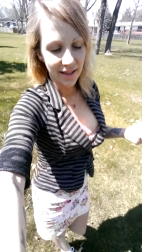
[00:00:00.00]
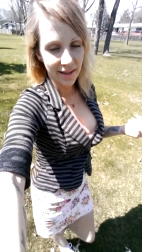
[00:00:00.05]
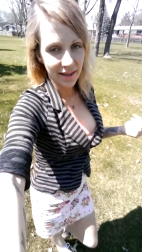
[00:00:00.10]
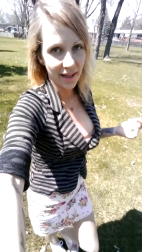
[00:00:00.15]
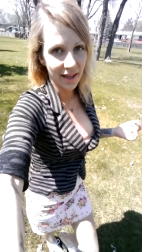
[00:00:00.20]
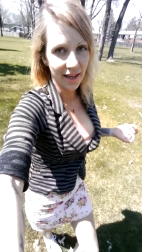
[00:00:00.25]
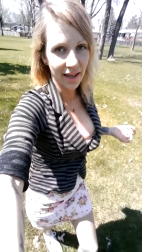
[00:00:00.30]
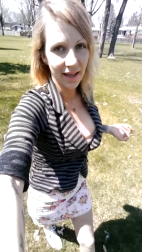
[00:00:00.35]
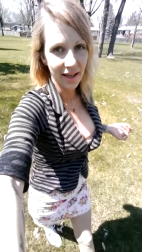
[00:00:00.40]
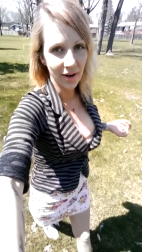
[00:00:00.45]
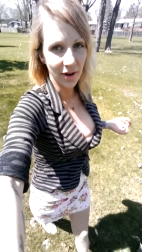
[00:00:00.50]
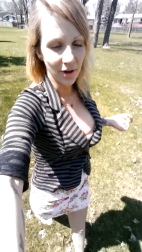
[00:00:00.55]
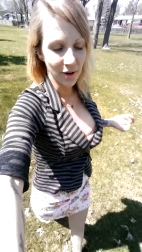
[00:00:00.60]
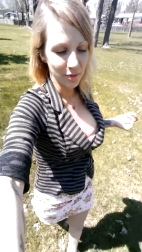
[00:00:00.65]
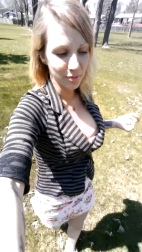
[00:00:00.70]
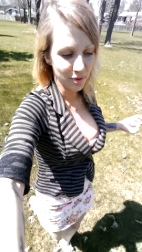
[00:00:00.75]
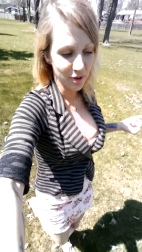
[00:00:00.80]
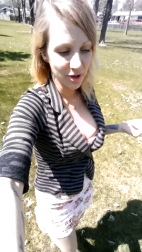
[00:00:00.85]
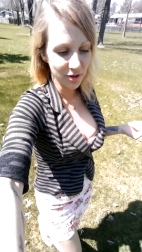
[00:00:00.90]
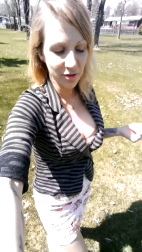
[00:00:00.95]
They
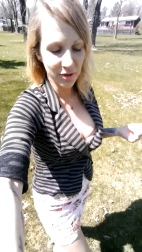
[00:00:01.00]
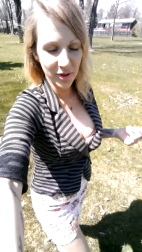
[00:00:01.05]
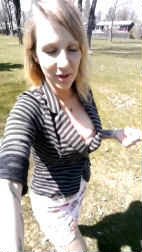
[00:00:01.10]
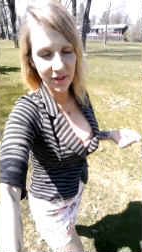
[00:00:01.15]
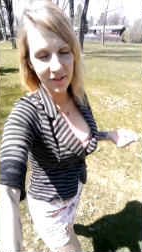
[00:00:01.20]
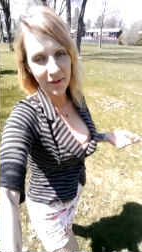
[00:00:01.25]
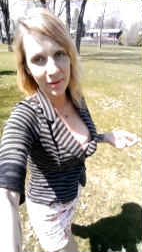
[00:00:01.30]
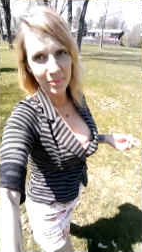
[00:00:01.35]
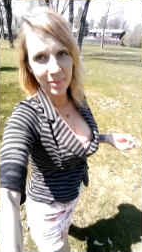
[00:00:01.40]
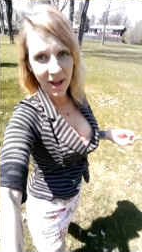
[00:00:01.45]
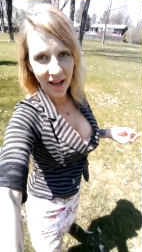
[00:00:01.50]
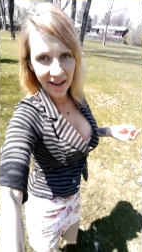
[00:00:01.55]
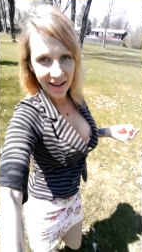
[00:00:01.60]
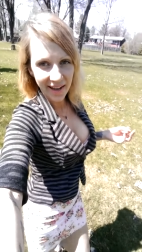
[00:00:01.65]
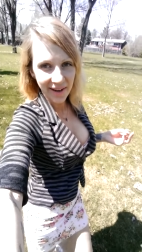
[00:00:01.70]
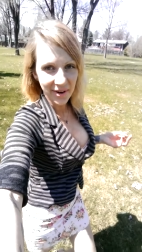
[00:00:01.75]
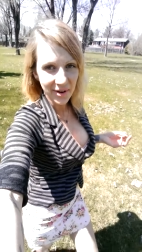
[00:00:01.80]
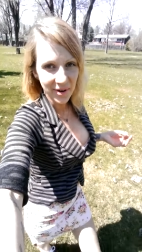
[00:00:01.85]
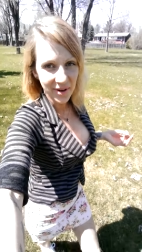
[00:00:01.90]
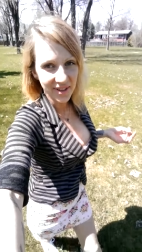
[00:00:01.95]
are beautiful. They're black
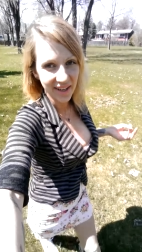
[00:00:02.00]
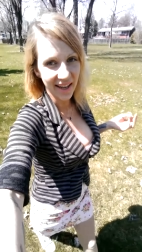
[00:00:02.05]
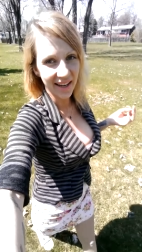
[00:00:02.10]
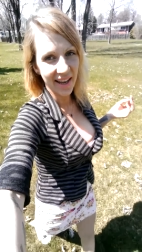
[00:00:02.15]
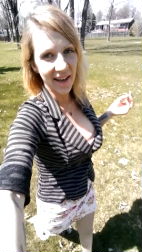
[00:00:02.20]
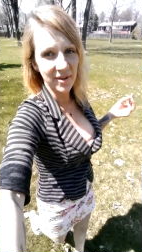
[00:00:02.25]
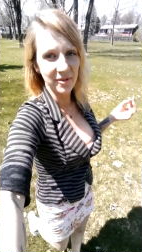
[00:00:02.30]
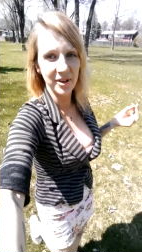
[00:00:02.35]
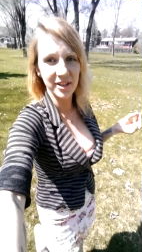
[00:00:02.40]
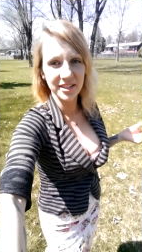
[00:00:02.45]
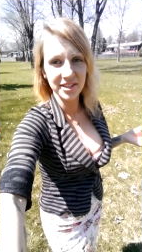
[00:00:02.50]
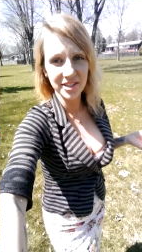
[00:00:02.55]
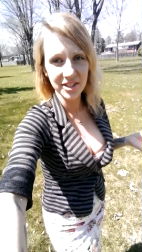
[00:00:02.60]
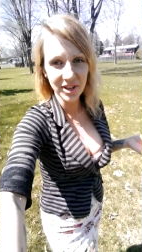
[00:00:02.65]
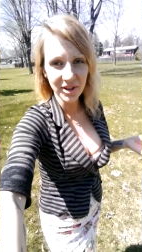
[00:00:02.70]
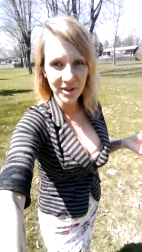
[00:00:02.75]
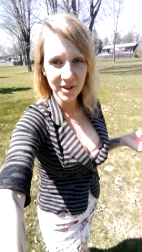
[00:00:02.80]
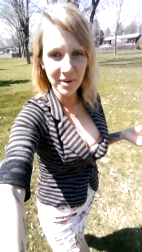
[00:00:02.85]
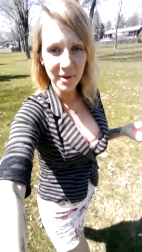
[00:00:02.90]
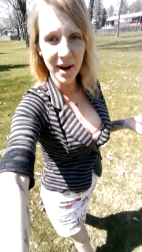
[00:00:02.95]
and gold. I can't wait to
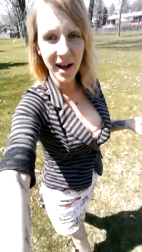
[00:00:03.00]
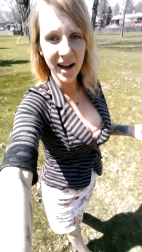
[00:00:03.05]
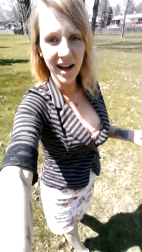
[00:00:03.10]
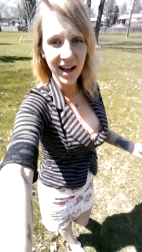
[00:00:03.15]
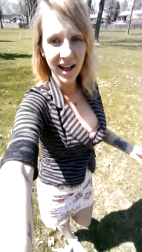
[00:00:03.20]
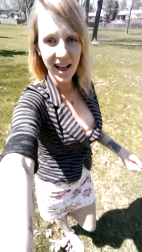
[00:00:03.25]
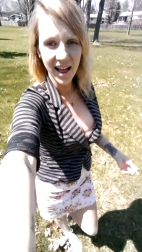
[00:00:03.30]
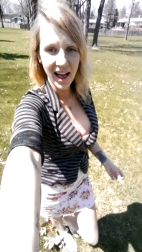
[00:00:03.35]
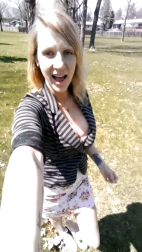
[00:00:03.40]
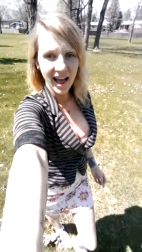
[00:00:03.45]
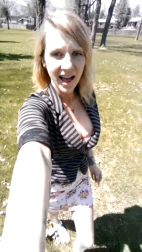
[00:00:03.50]
show you all.